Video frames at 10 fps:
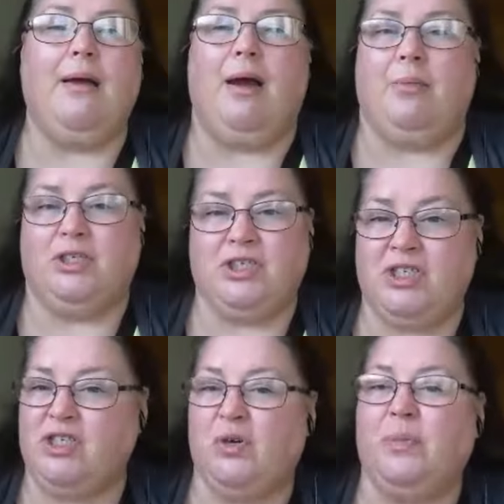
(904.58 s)
I'm not just
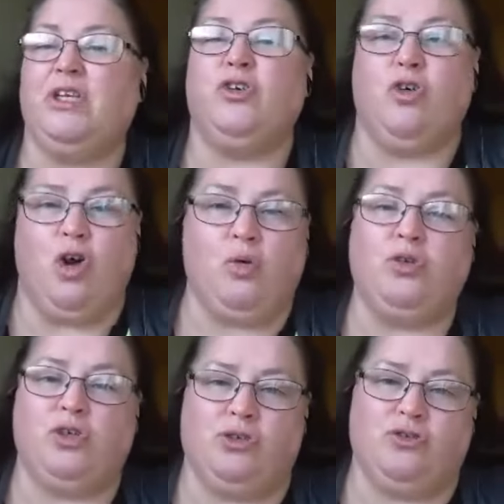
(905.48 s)
talking about your own
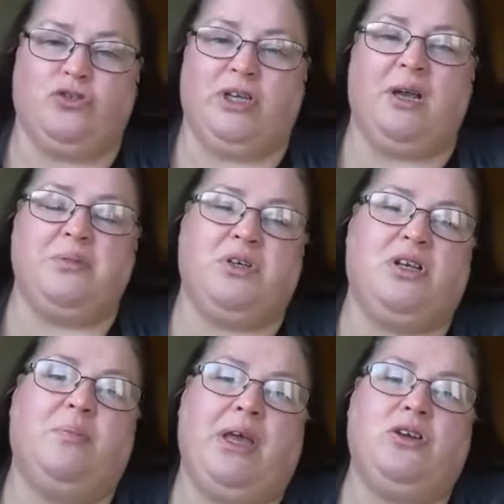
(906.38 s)
country, I'm talking
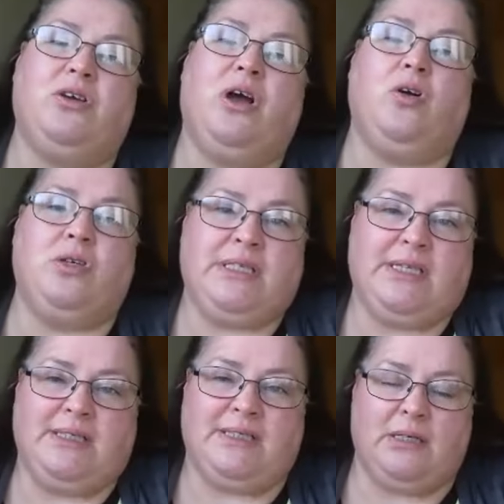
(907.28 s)
about us
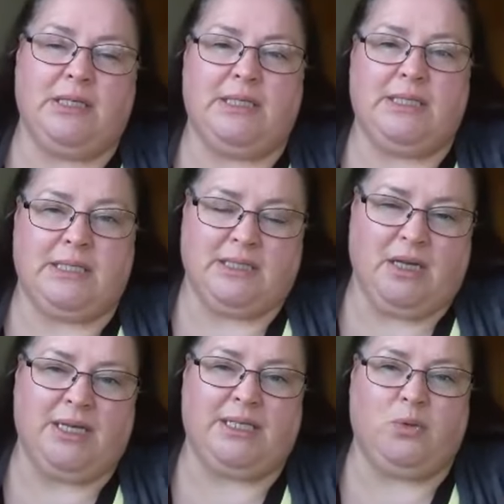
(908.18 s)
as a
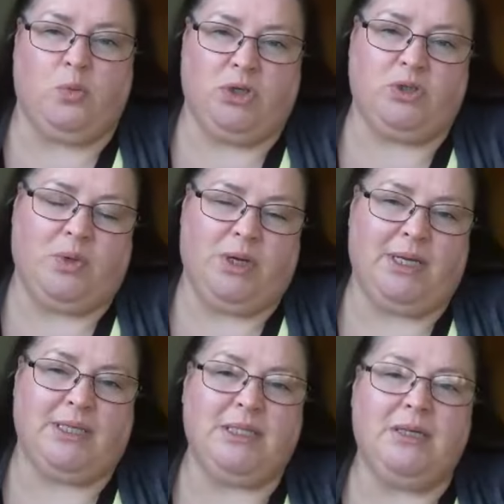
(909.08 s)
society
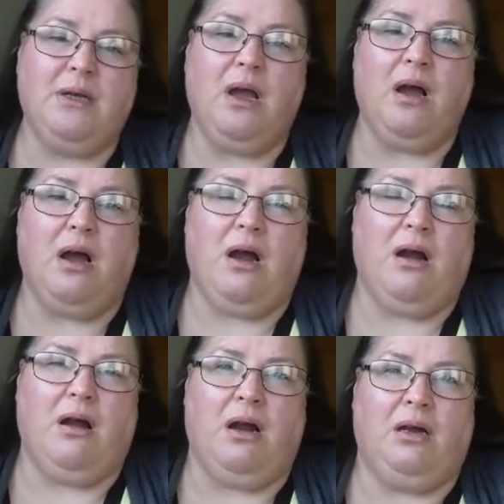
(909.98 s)
worldwide
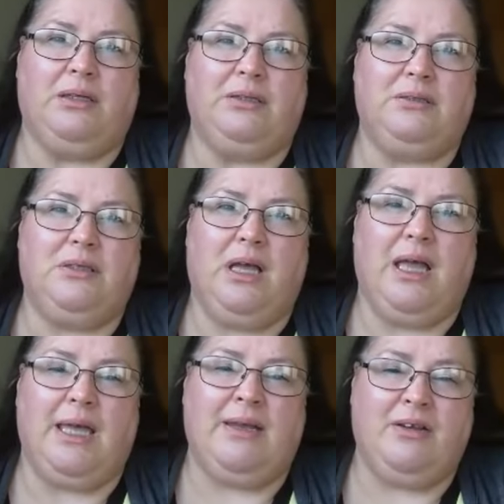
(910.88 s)
are
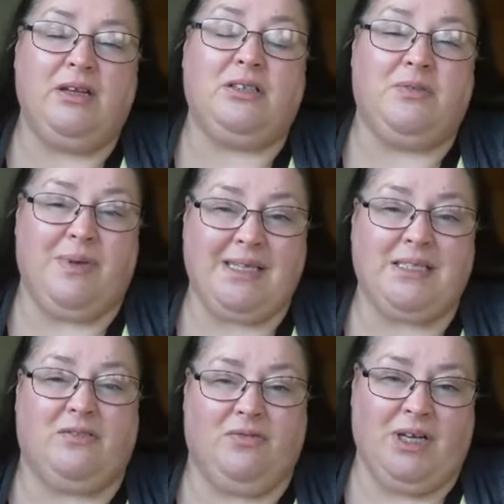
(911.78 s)
in a
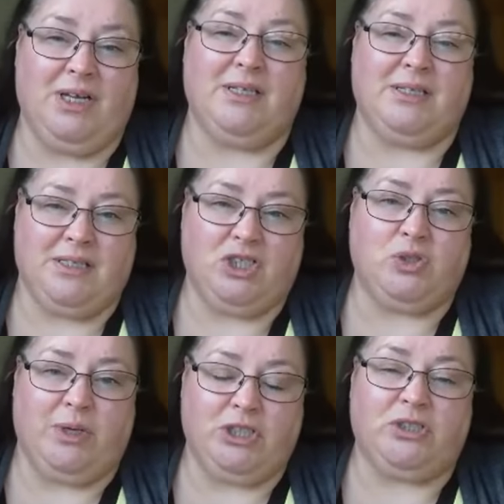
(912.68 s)
domestic violence
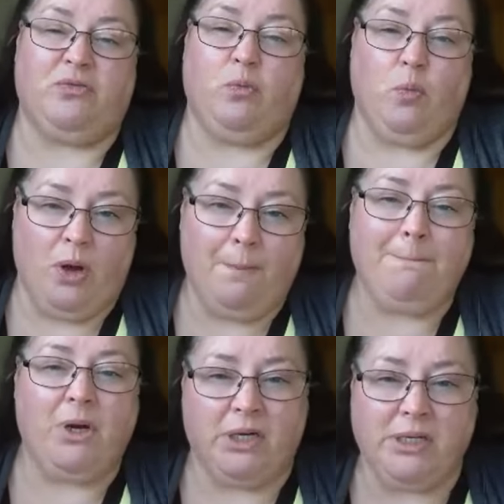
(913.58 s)
situation. If one
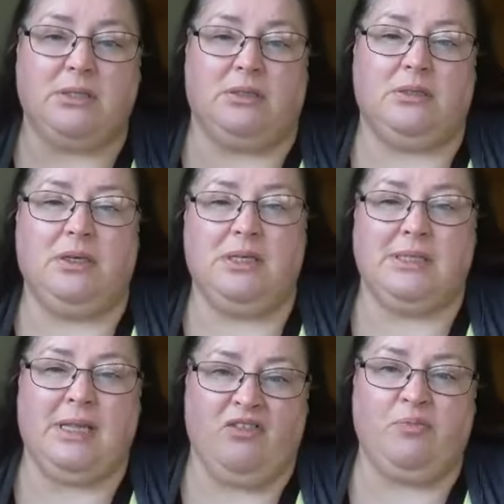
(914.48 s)
person is
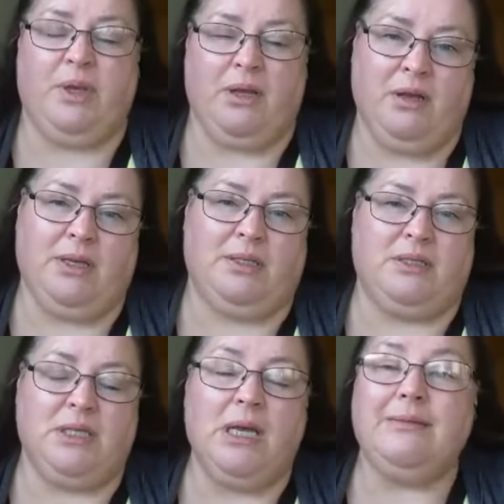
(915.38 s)
left behind,
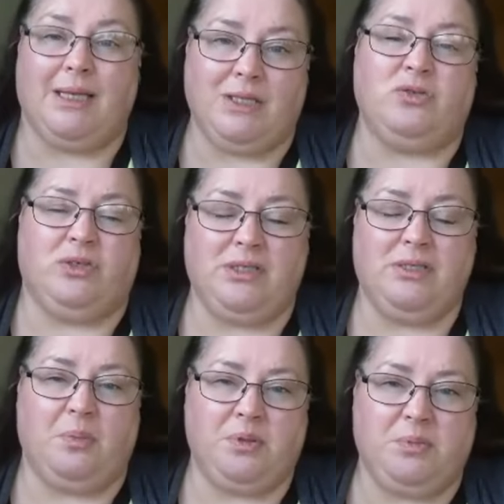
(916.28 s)
that's
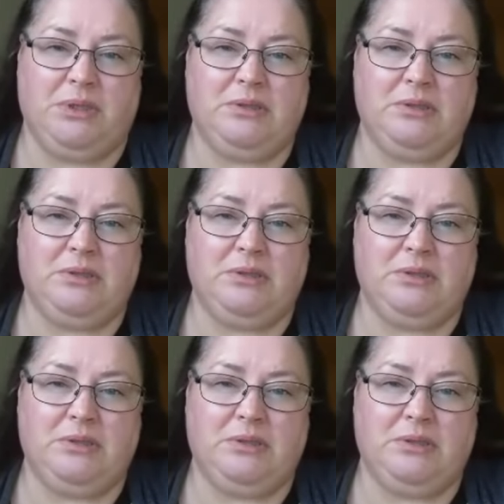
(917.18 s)
unacceptable.